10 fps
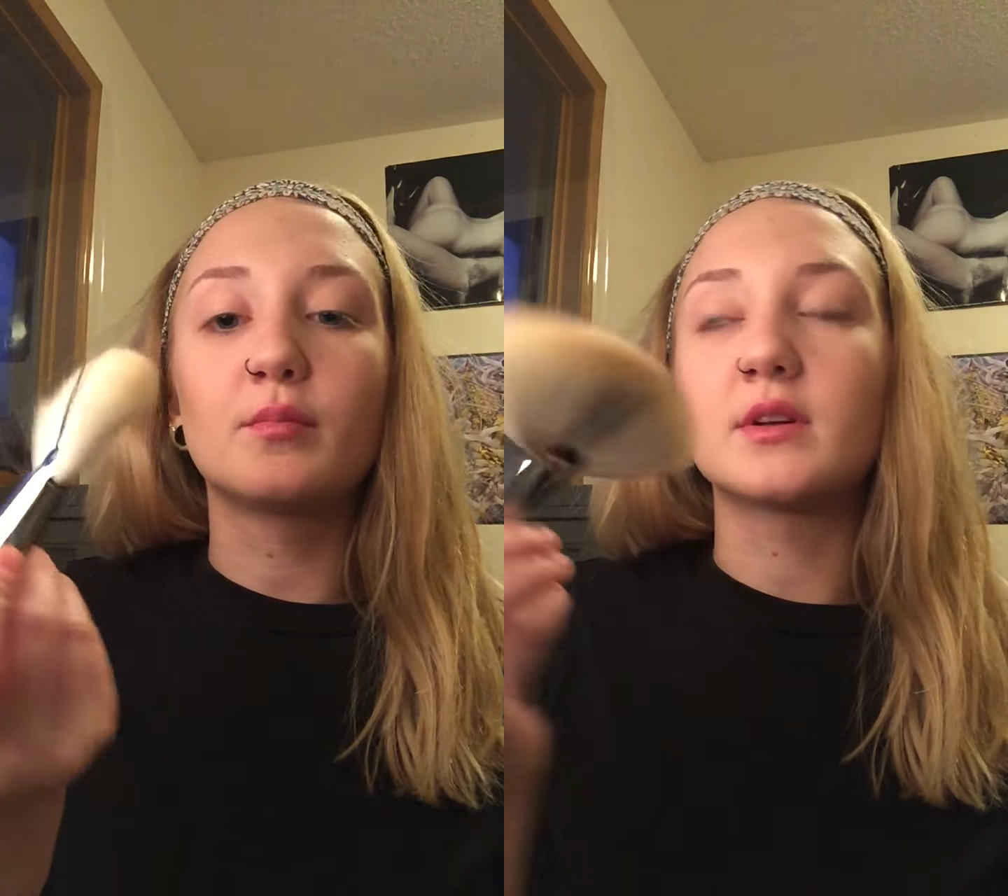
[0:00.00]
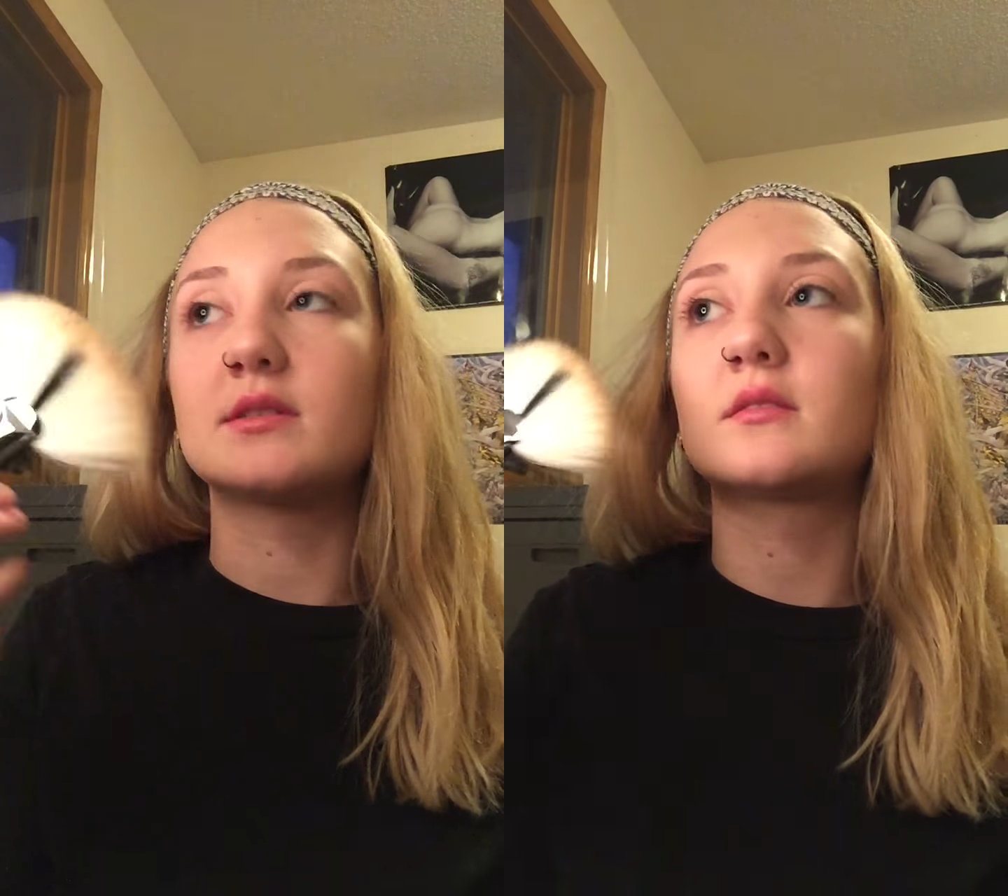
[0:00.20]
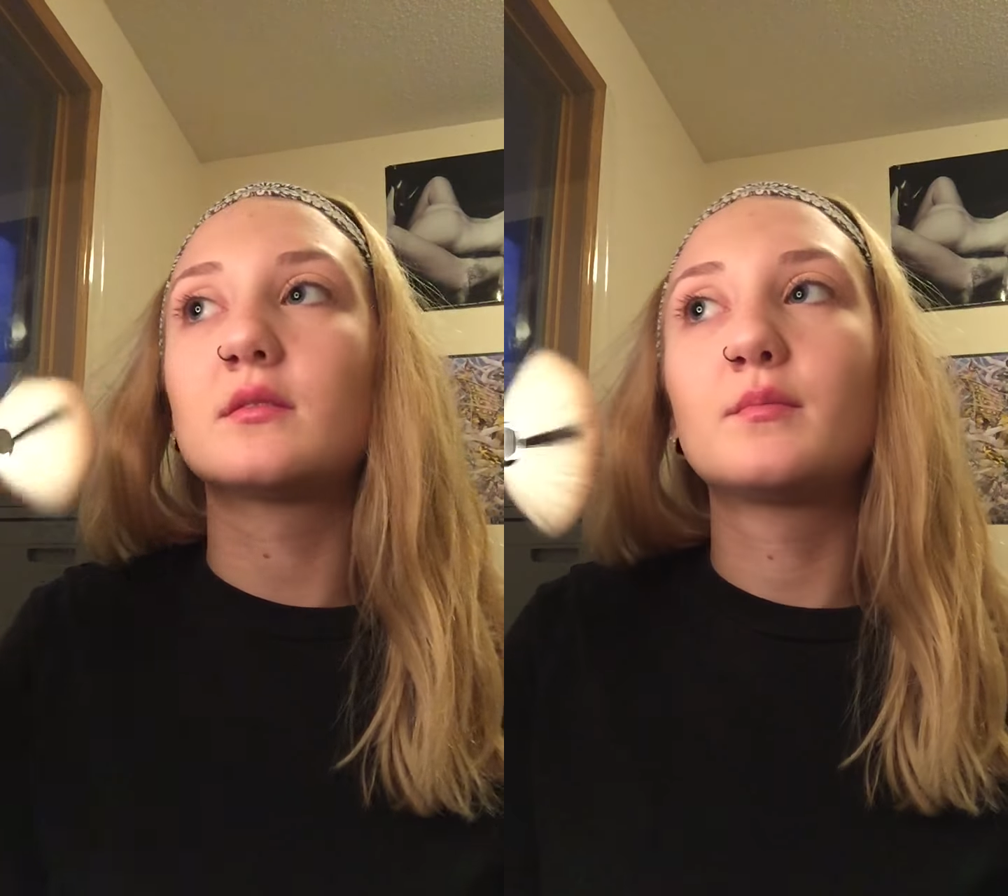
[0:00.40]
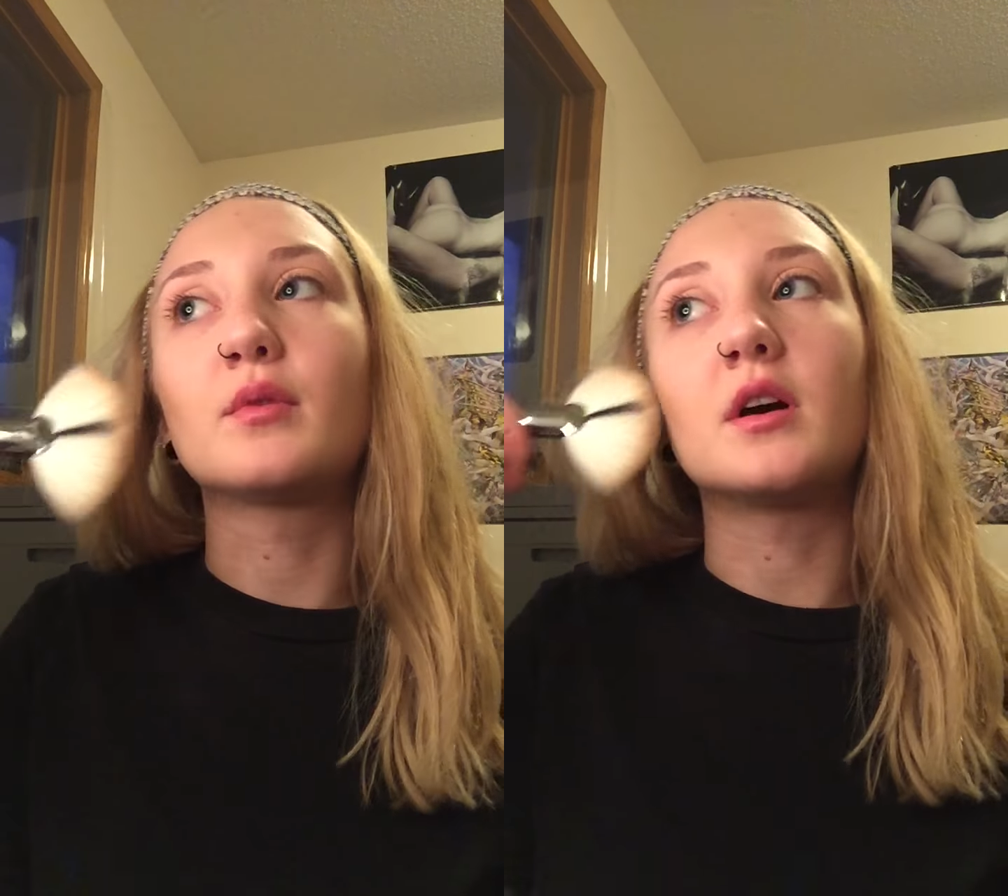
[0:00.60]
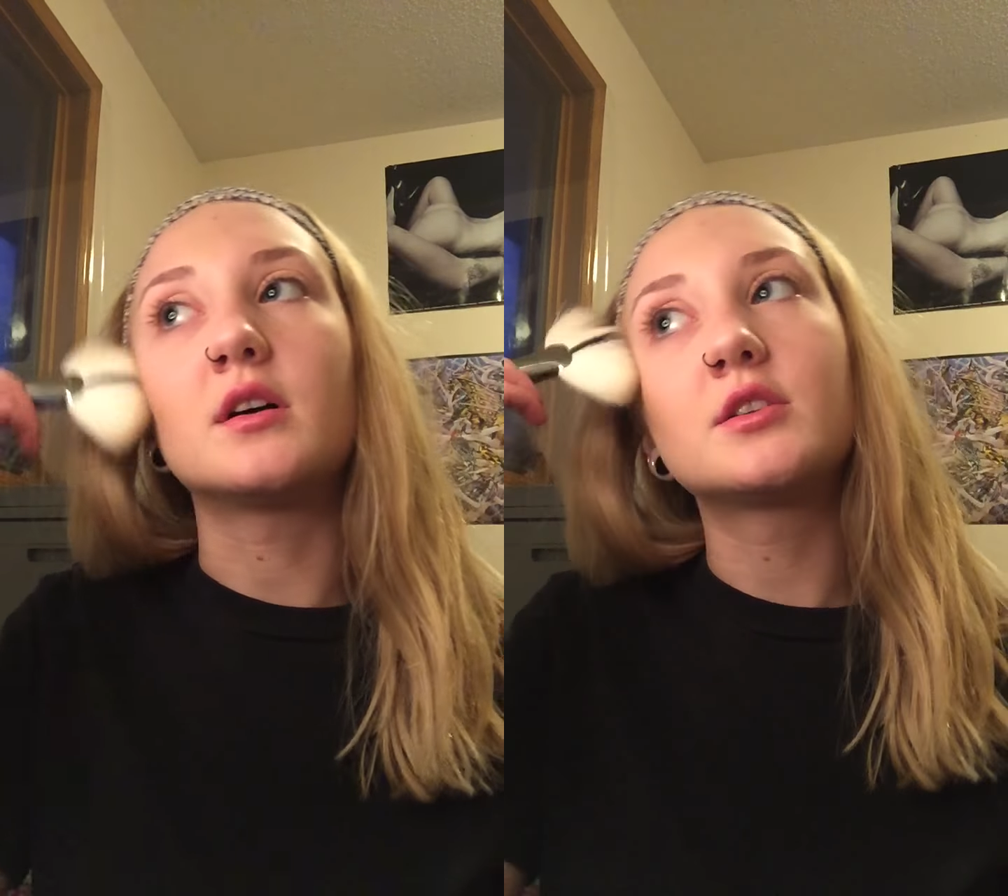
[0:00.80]
bristled
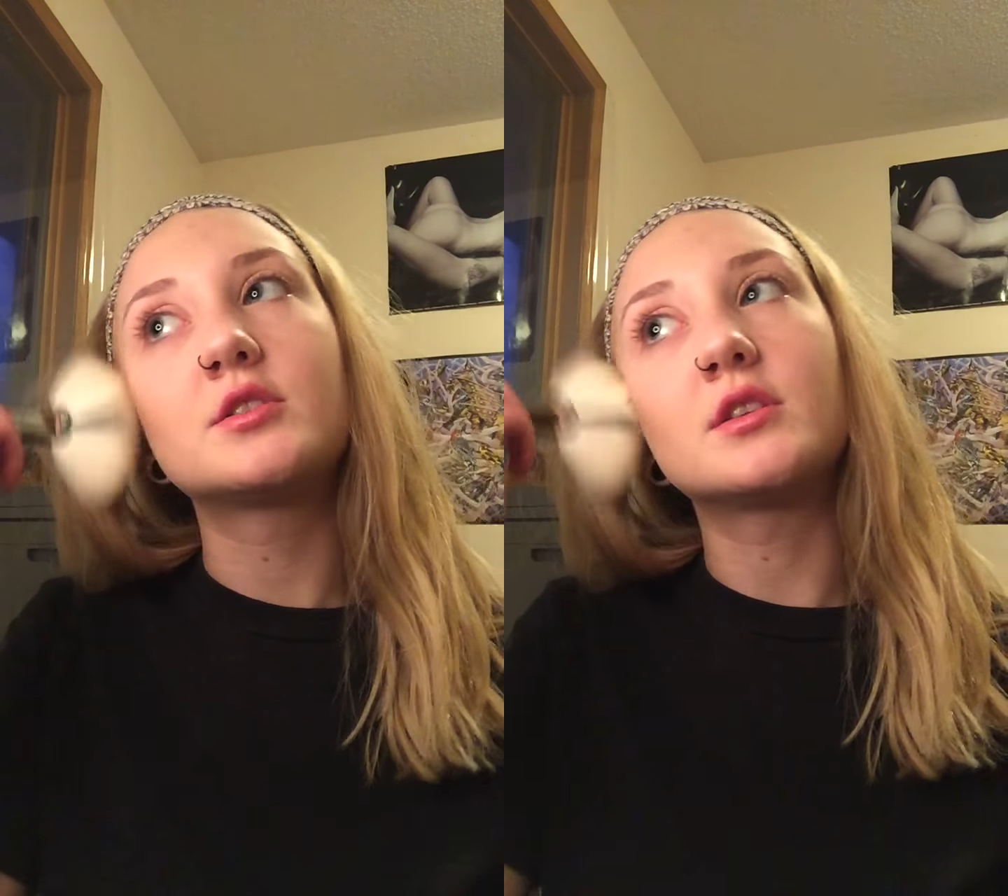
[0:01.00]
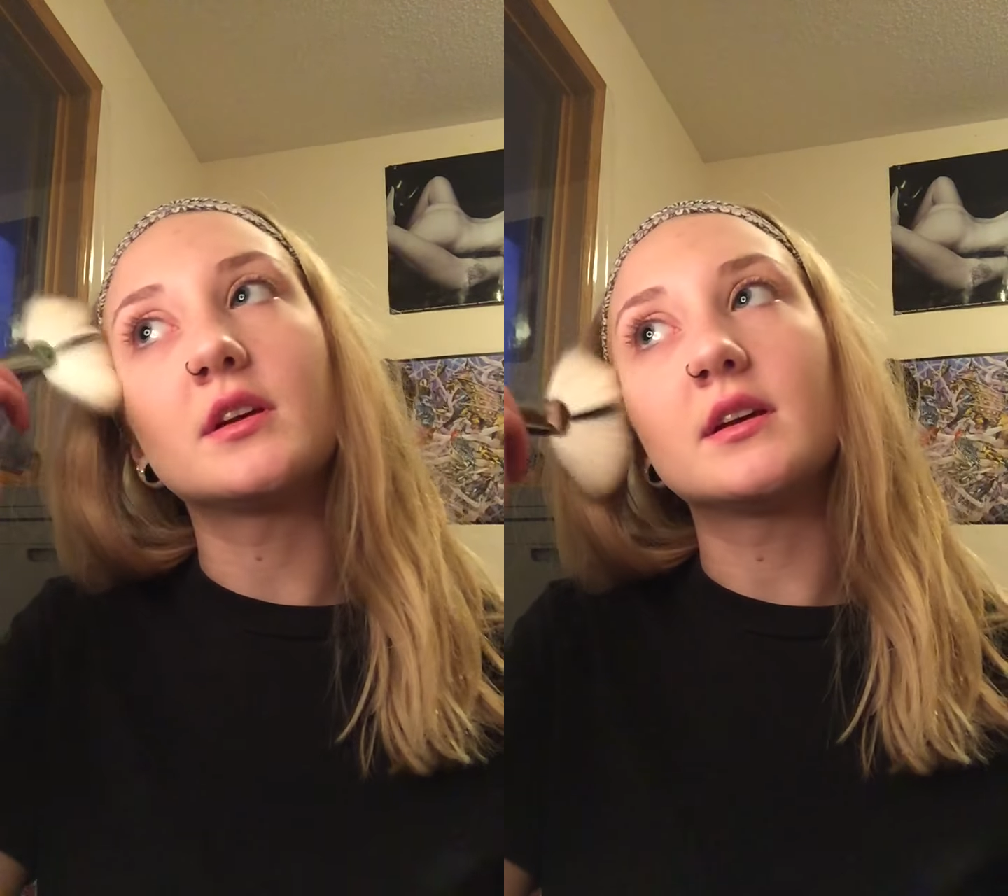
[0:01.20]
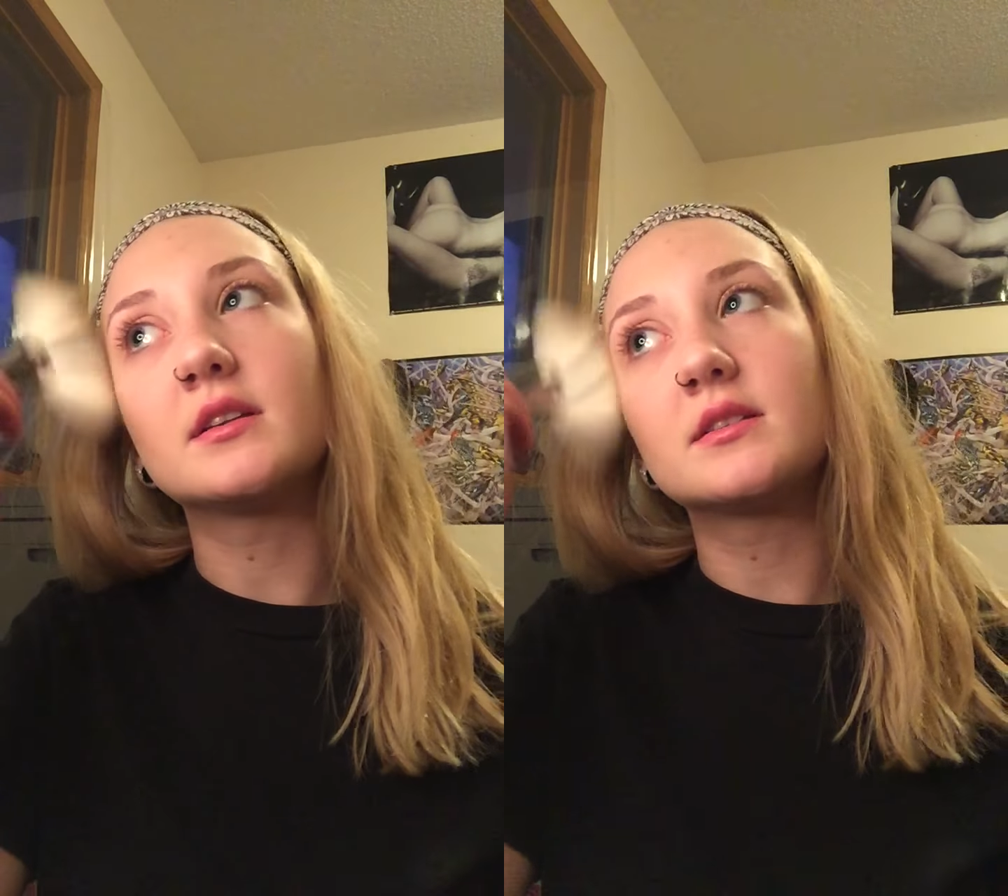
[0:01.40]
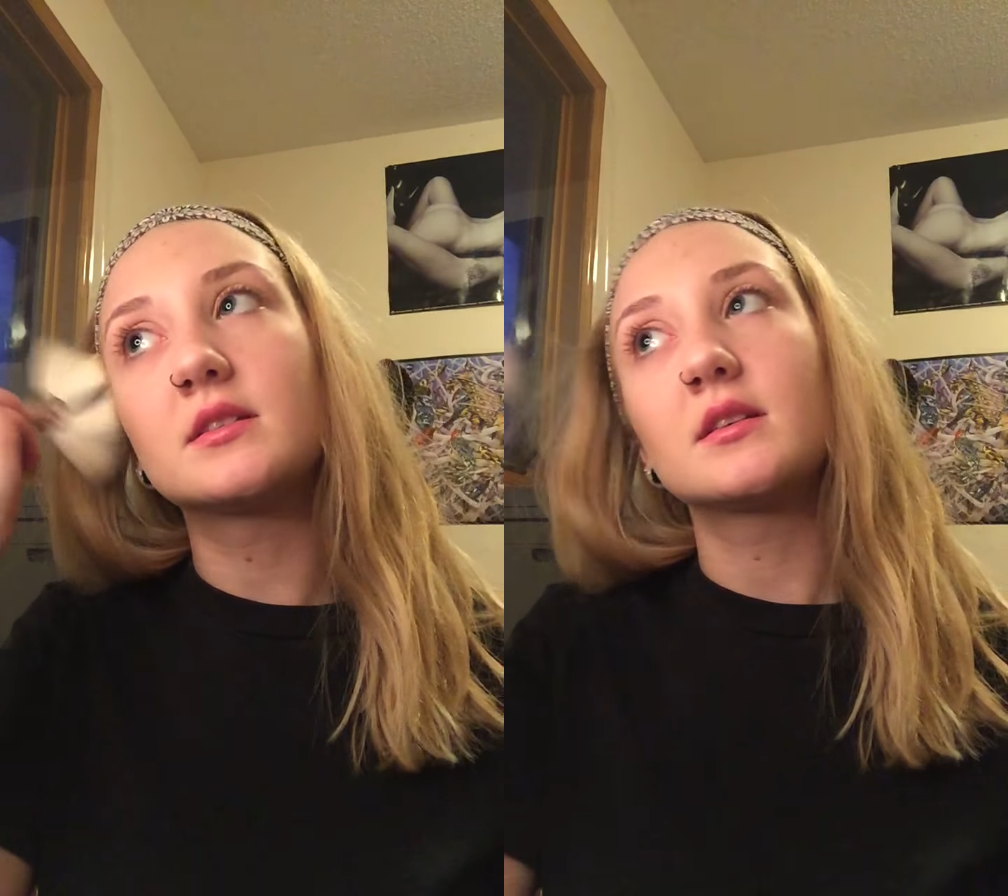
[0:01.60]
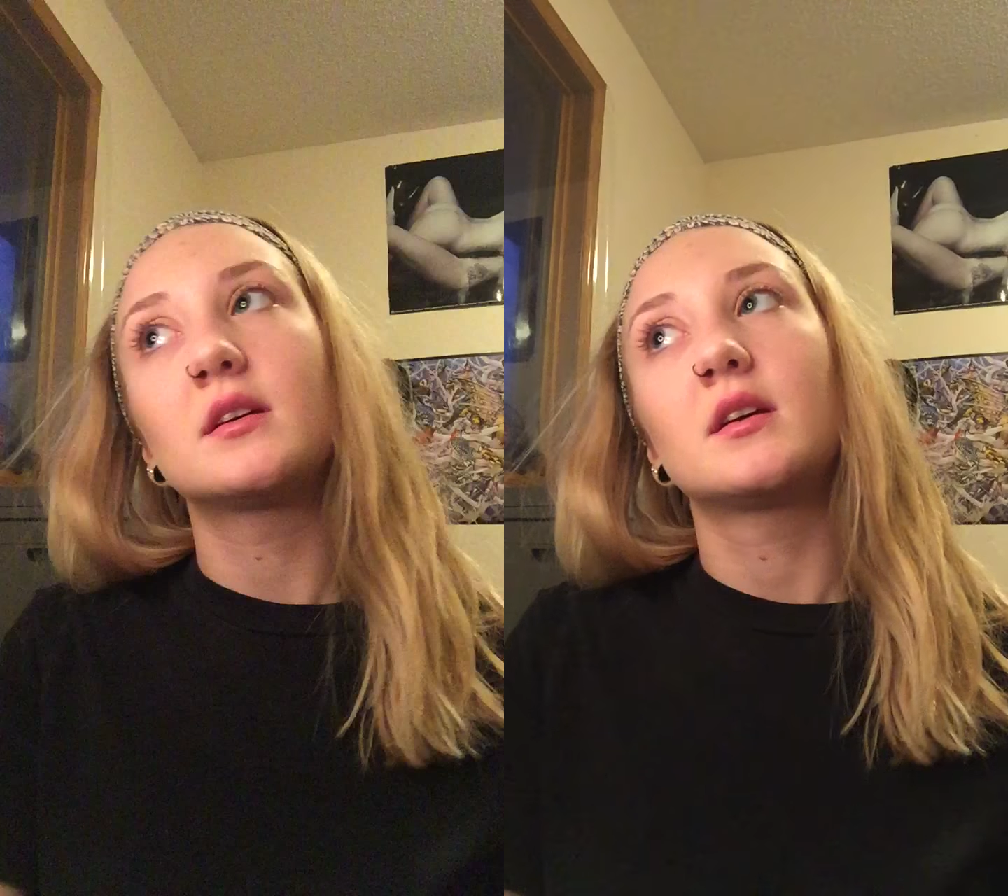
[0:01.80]
brush, it